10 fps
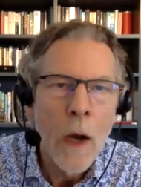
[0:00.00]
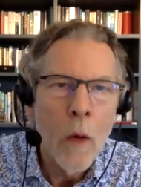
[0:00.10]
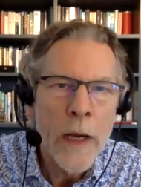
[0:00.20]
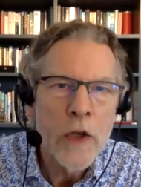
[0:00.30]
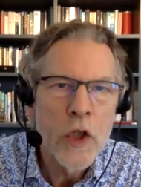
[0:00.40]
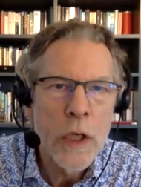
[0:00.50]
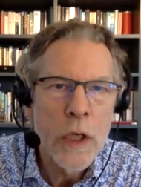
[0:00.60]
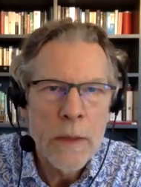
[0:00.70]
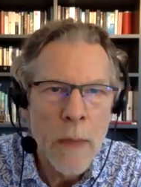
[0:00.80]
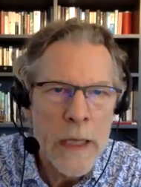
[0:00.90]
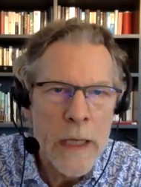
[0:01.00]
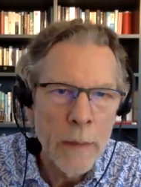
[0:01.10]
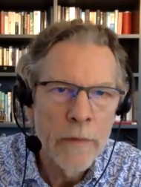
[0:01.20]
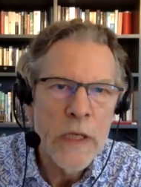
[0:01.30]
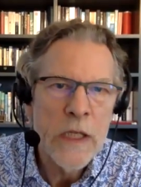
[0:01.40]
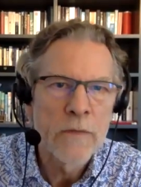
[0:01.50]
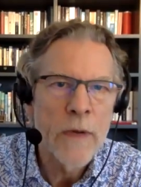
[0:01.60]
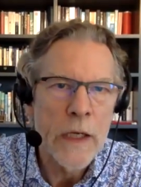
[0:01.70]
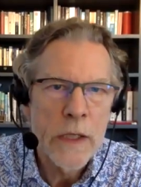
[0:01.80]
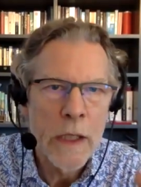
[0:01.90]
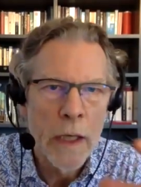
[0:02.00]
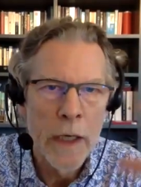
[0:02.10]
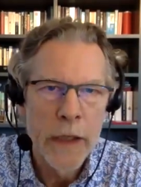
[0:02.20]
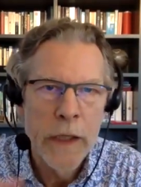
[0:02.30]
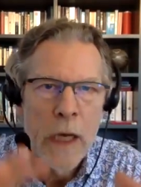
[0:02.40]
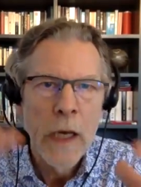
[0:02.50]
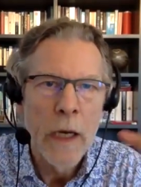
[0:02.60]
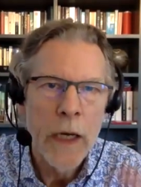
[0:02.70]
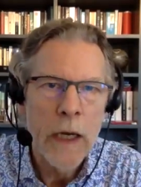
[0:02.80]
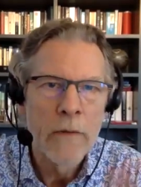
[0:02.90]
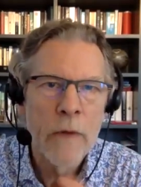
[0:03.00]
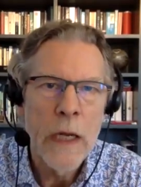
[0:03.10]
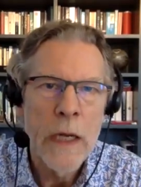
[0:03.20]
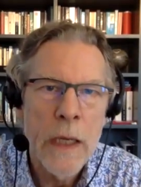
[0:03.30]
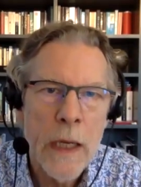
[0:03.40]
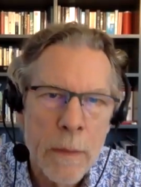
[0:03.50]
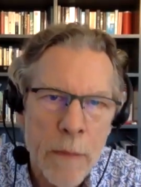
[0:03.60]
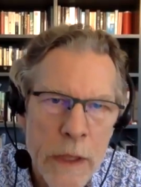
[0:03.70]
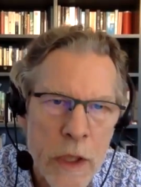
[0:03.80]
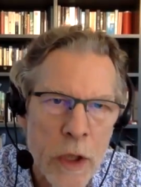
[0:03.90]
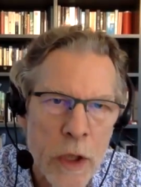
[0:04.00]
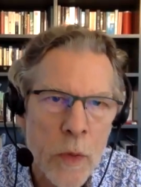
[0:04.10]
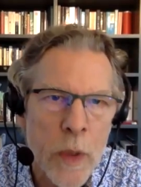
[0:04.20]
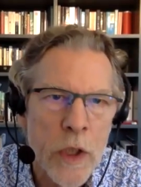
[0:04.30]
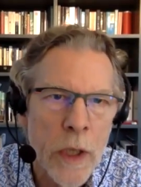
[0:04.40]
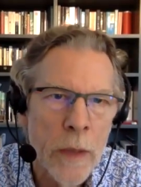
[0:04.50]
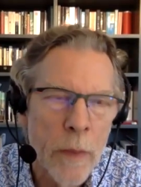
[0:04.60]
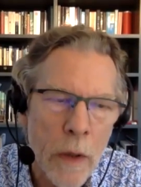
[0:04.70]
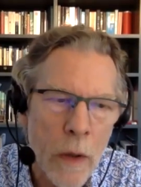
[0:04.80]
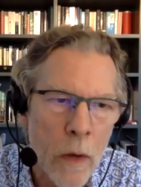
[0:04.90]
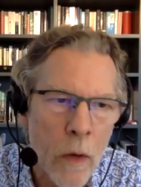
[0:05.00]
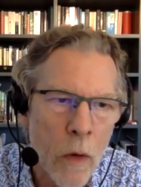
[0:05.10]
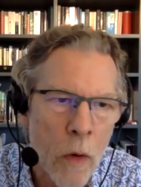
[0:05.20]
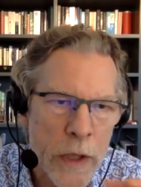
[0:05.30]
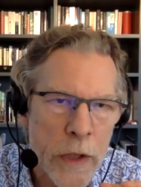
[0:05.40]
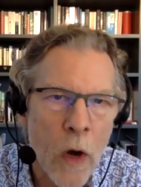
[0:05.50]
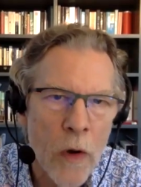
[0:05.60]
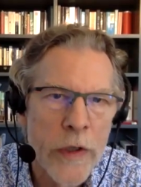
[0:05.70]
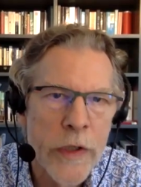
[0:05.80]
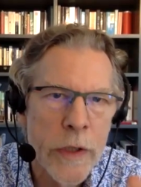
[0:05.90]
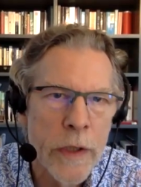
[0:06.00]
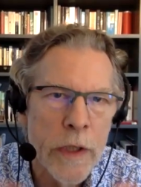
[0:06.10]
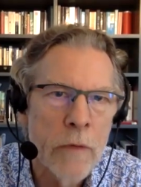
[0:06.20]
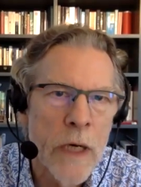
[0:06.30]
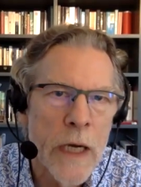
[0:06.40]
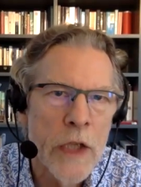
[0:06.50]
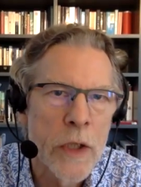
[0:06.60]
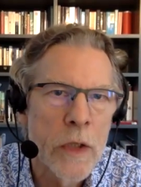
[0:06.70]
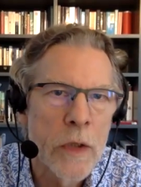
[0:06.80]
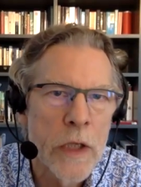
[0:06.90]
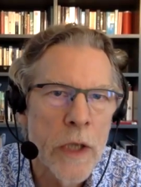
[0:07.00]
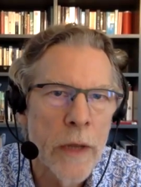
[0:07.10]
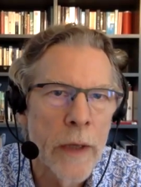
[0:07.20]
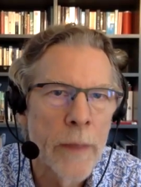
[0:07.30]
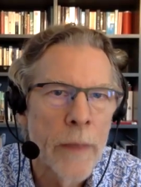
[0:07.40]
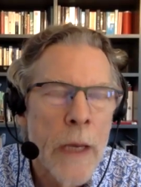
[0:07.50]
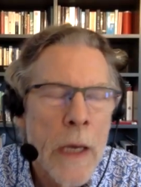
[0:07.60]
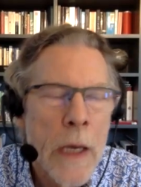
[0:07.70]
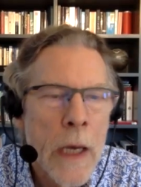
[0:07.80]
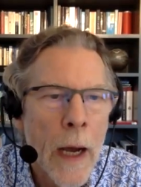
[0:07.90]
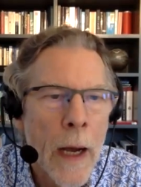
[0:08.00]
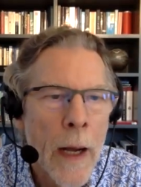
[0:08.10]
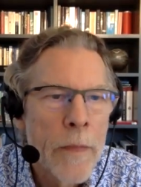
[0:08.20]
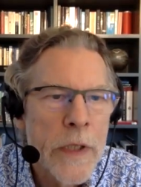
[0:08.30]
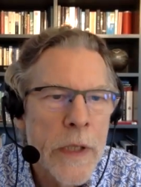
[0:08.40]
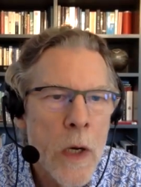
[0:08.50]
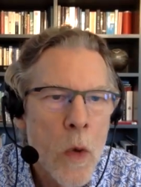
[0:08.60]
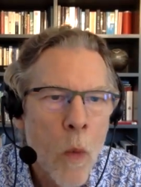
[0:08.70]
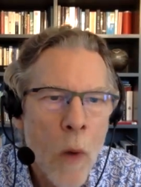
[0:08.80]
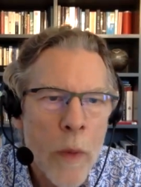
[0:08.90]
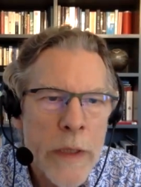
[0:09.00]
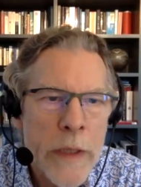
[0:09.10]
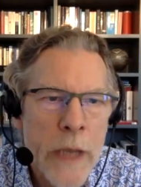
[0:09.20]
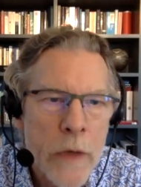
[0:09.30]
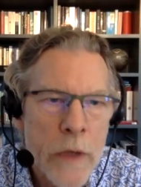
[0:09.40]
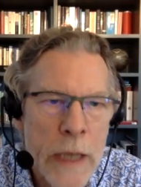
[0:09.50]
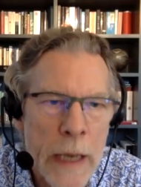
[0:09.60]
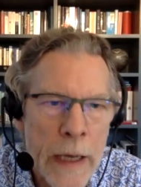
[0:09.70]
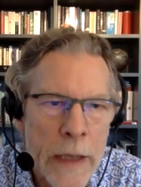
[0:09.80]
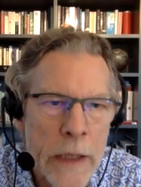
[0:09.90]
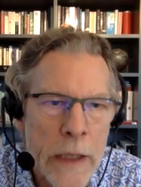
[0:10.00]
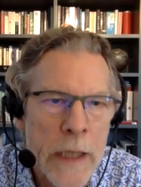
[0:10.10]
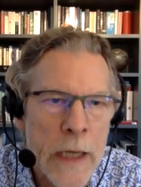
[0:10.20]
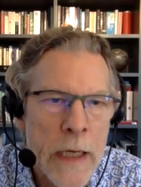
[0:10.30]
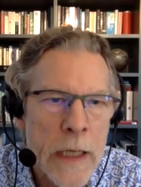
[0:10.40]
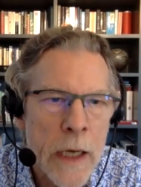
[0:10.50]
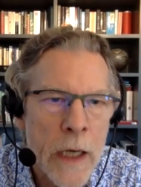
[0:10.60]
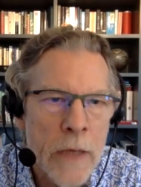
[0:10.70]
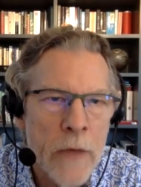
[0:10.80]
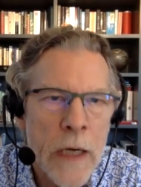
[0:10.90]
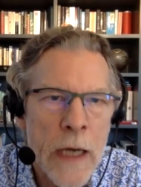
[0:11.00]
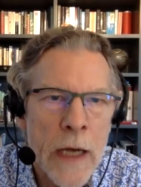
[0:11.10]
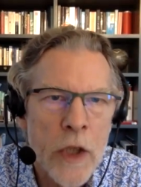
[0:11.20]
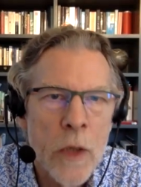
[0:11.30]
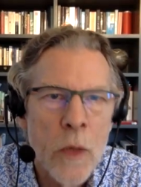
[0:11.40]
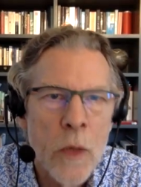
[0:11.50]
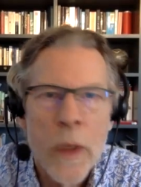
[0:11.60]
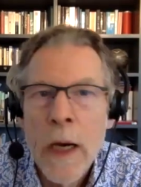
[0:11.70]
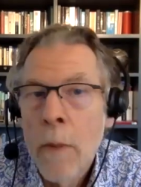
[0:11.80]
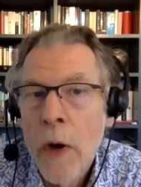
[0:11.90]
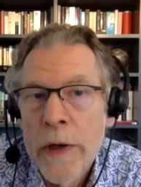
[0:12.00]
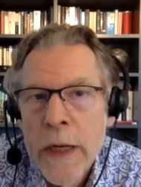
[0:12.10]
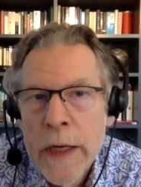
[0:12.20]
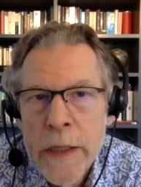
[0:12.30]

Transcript: which is made up of these fixed stars uh, in, in, in positions which are almost constant in relation to each other. Um, so what we don't get is any kind of connection with our modern